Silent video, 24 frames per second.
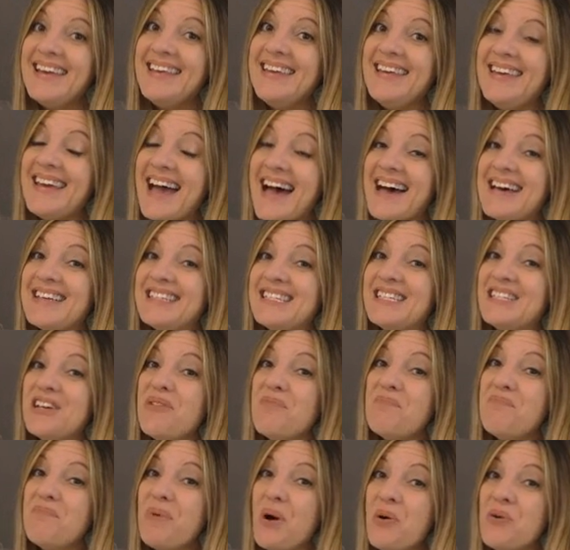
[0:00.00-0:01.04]
Yes,
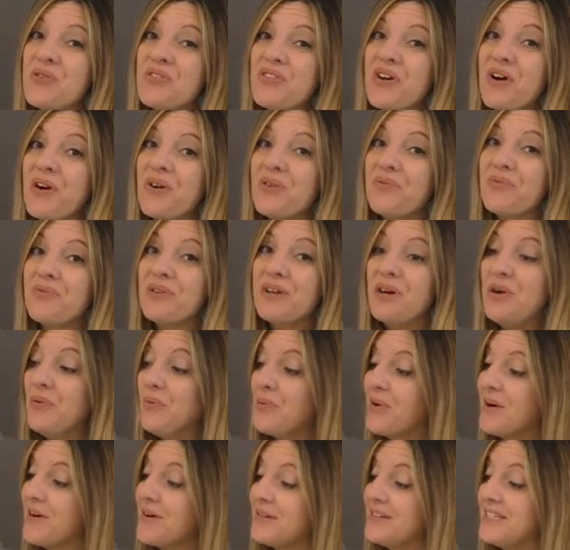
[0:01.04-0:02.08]
both are real
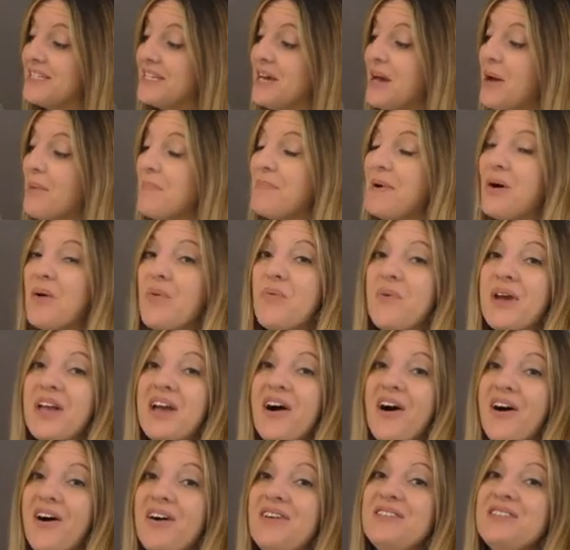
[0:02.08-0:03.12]
words, but we
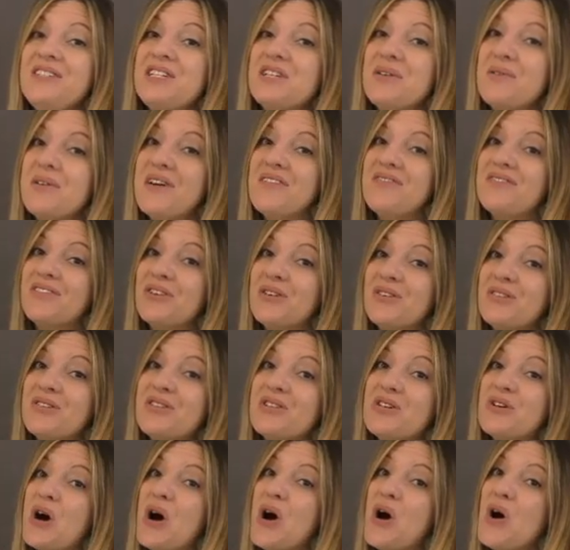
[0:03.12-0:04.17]
also have
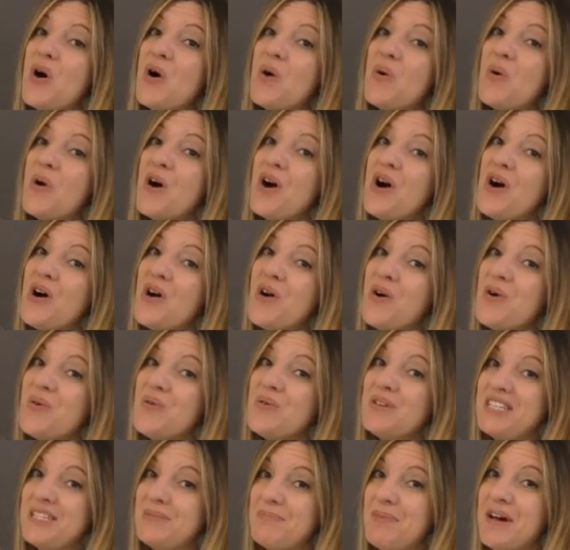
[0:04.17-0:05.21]
learned
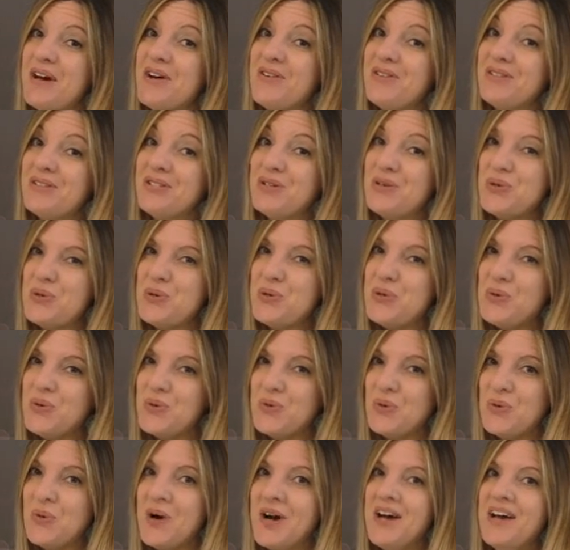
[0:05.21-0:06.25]
OO spells
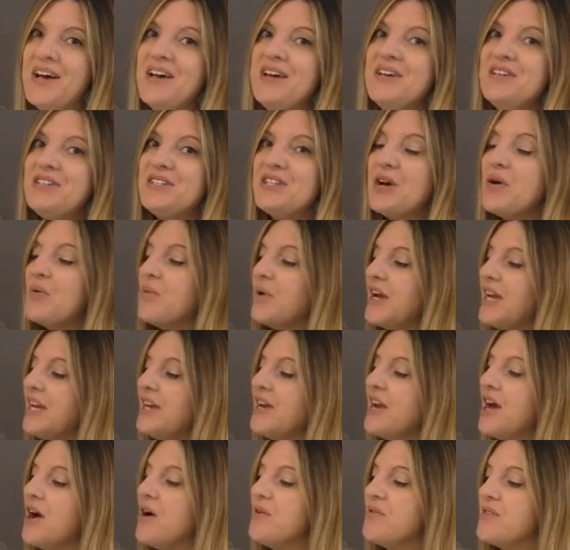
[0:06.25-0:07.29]
ooh. So we
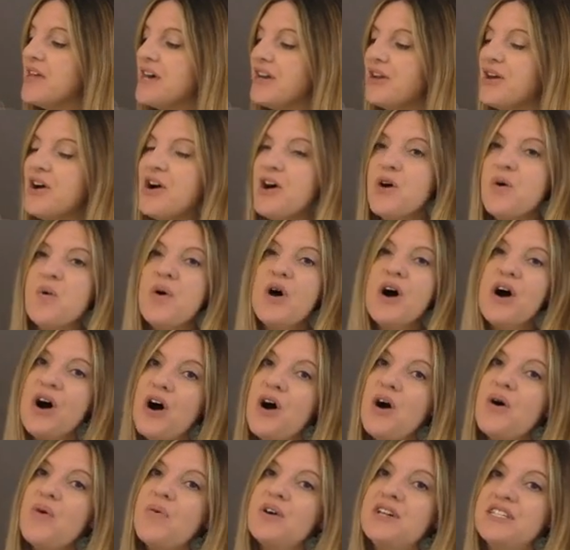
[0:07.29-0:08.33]
know that
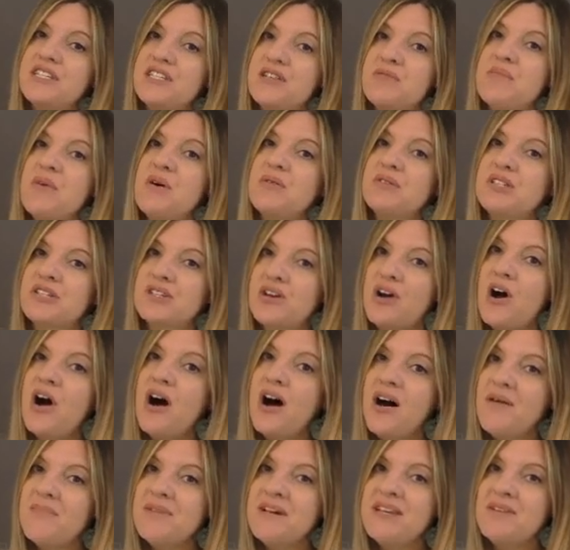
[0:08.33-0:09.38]
OO is the most
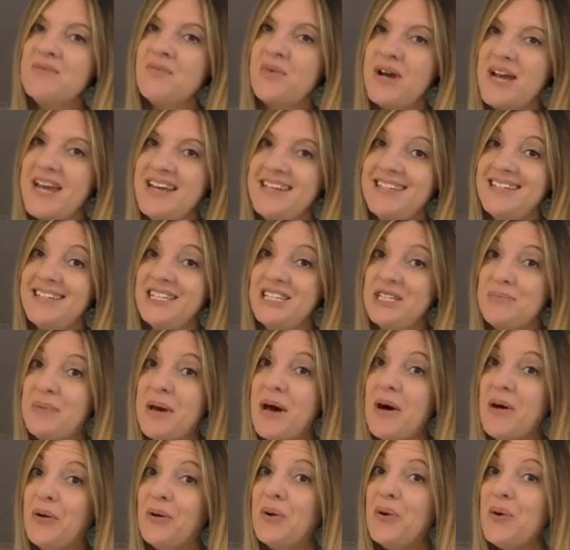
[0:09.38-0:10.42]
common way to
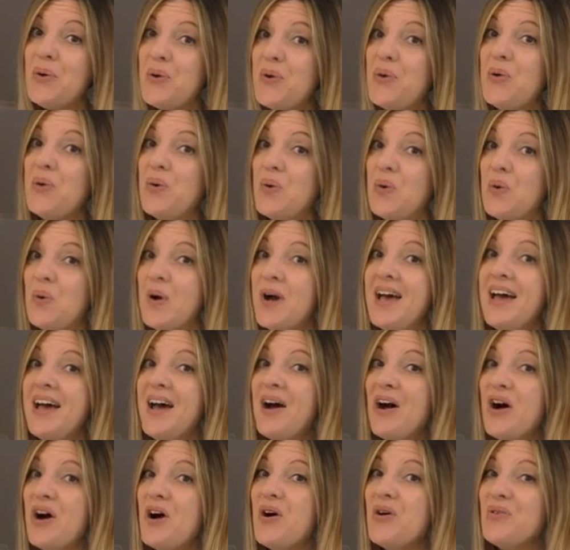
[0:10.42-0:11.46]
spell ooh.
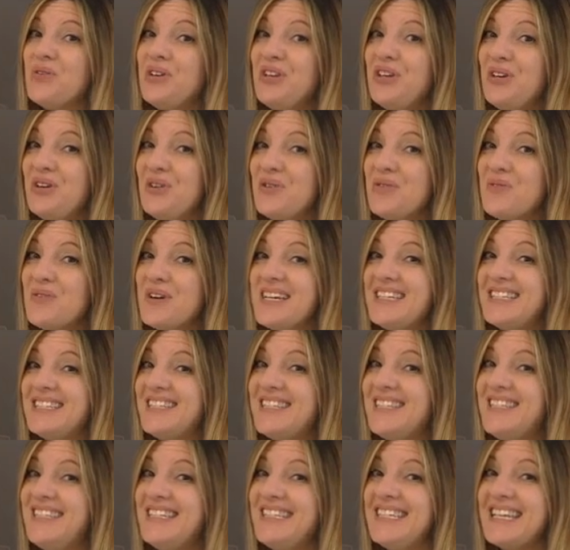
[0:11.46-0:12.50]
OU
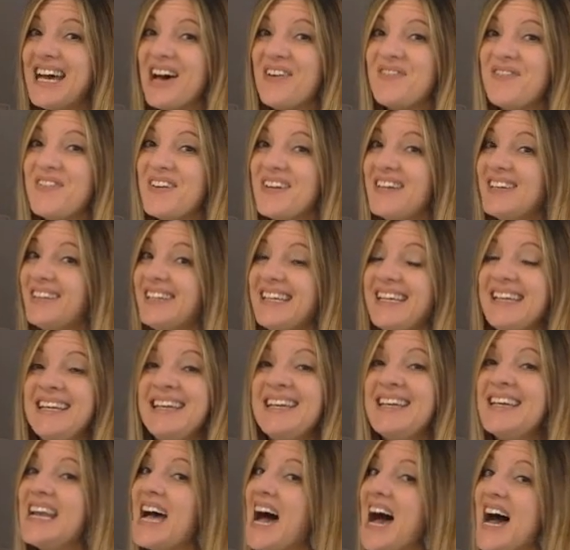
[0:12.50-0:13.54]
is definitely
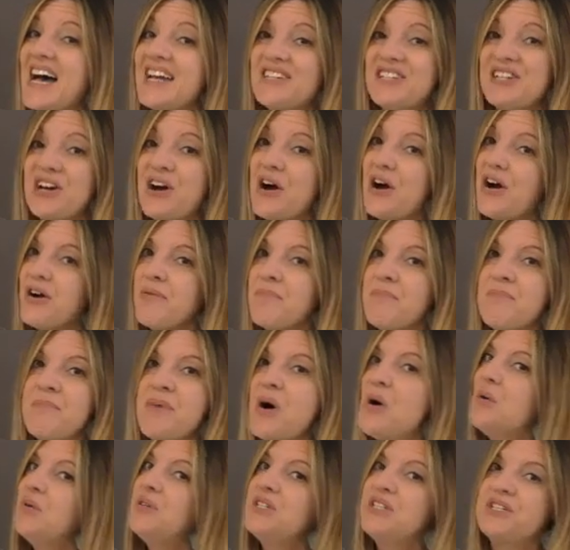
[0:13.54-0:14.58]
not our
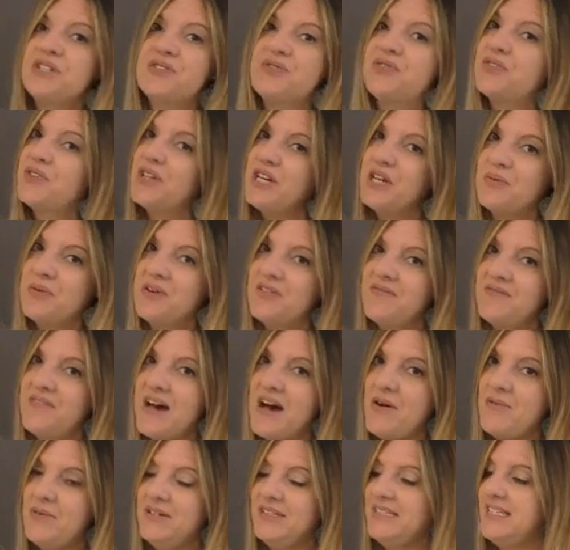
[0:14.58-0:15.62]
most frequent
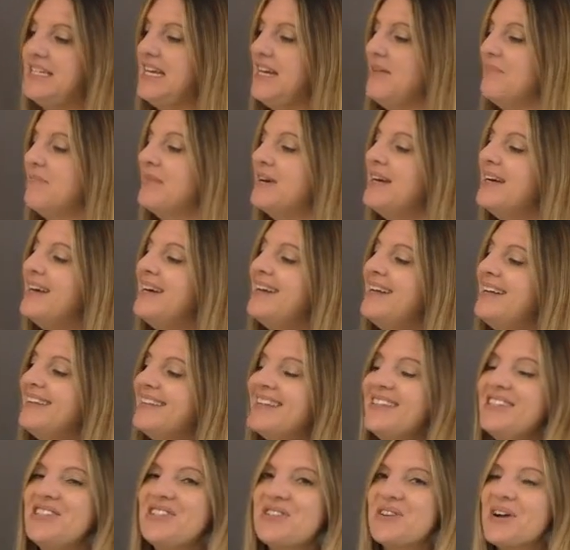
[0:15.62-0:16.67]
vowel team.
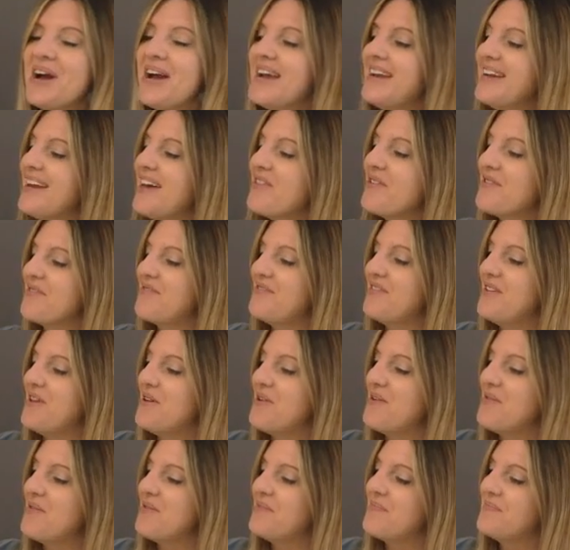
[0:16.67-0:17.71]
Let's try another
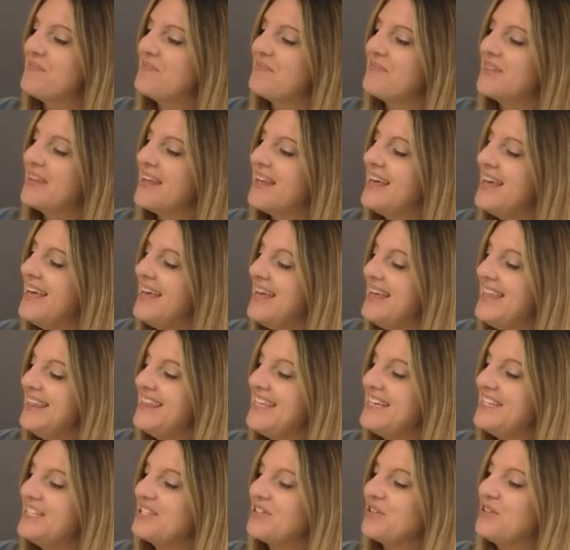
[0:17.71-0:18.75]
few.
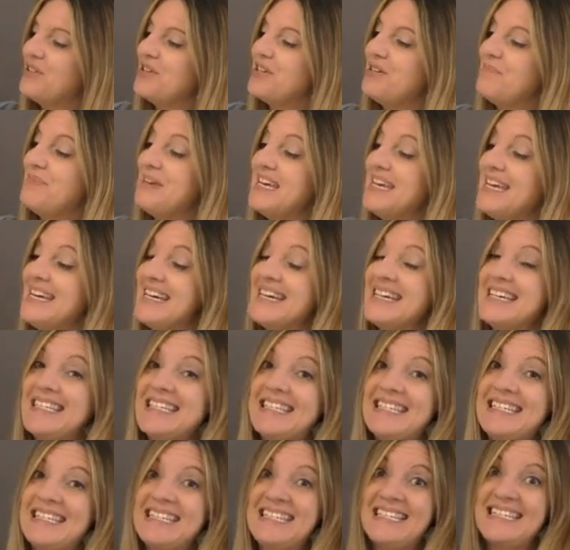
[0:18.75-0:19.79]
This could be
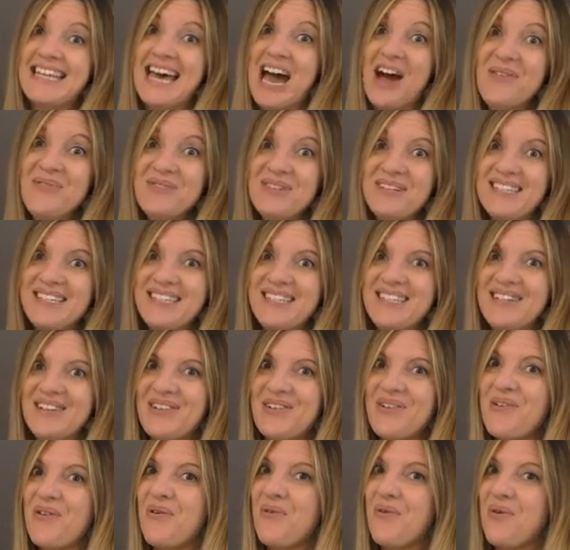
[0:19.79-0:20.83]
zout
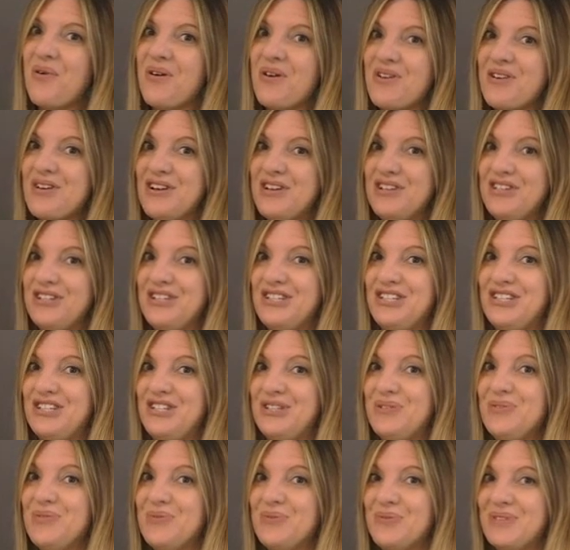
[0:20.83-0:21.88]
or
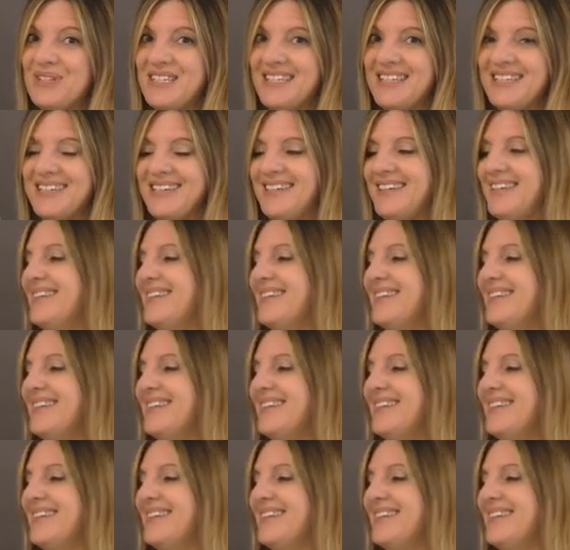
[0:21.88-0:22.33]
zoot.